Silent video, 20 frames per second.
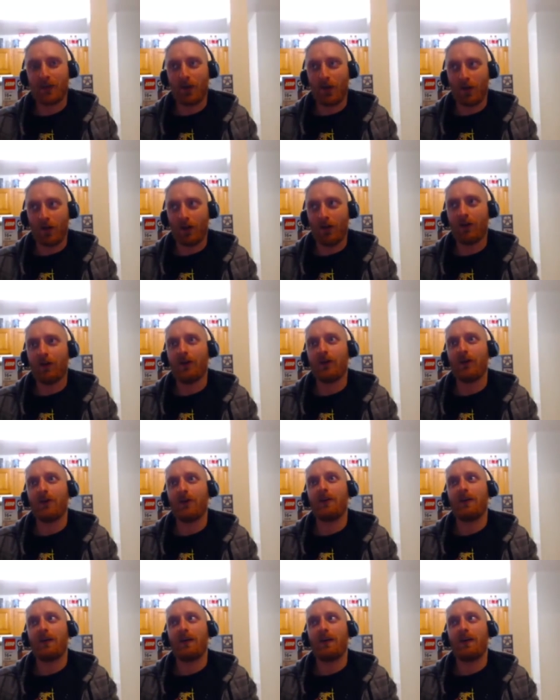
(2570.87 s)
are
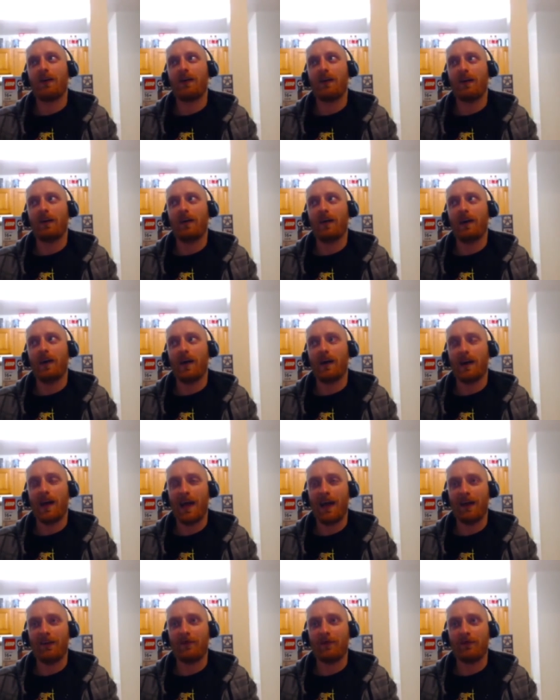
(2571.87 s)
and
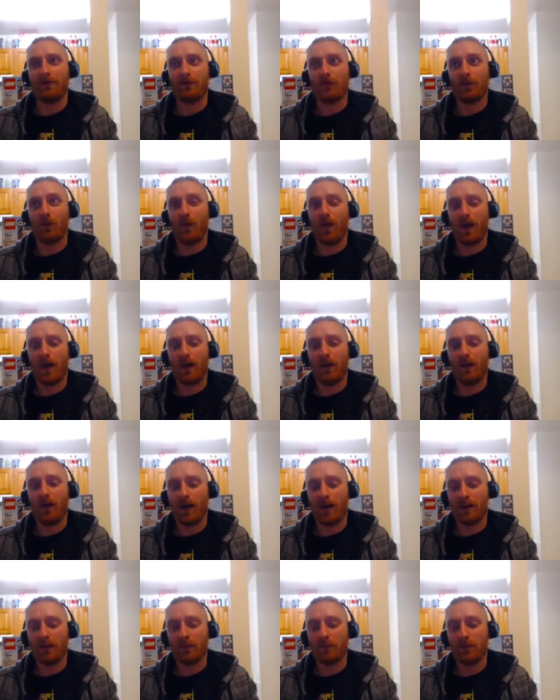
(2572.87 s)
have been for a while
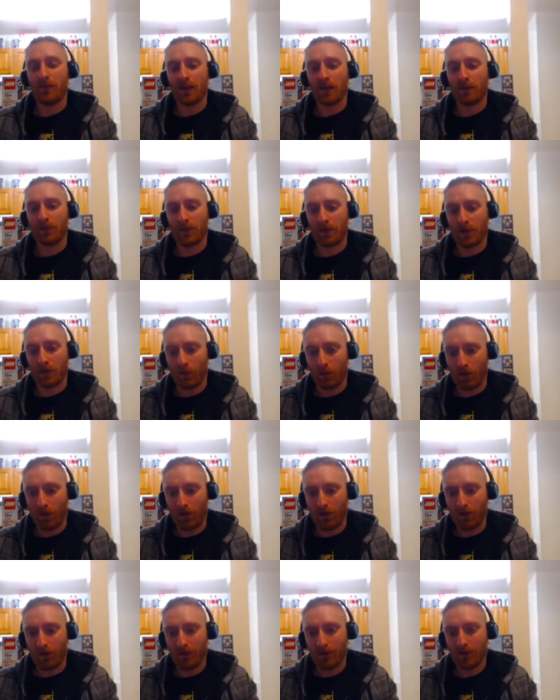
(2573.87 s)
on the pick a brick
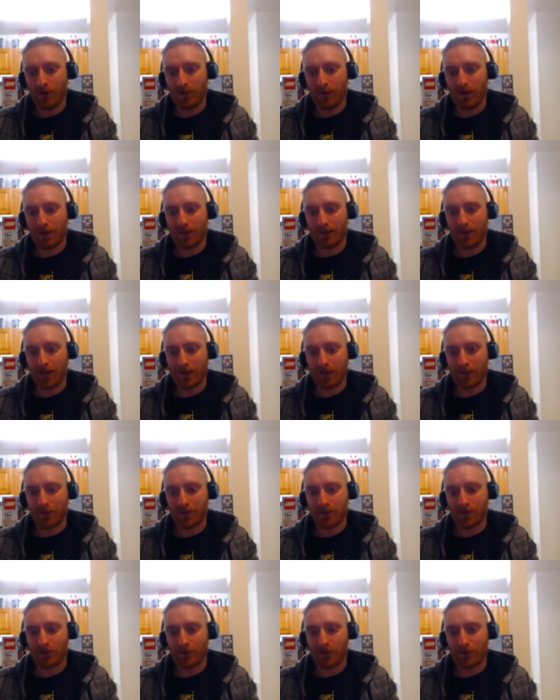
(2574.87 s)
wall at the Lego
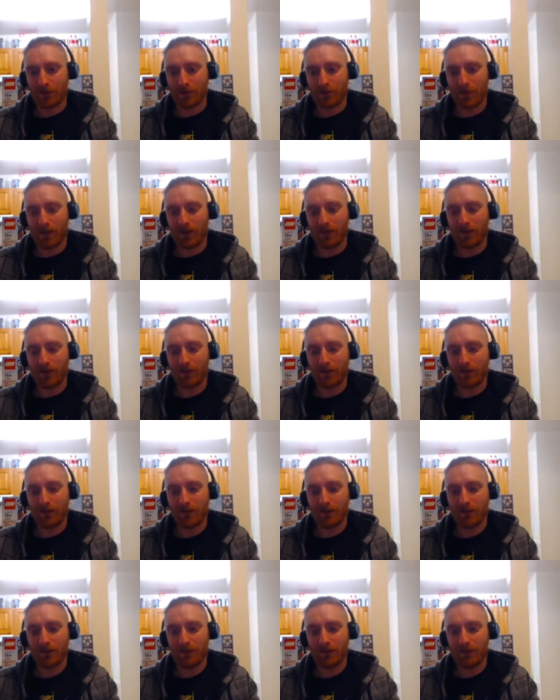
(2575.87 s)
store as well.
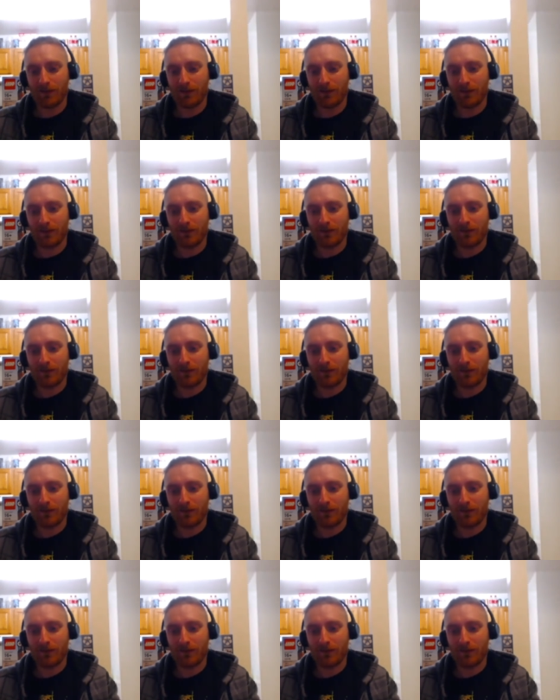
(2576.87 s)
Yeah.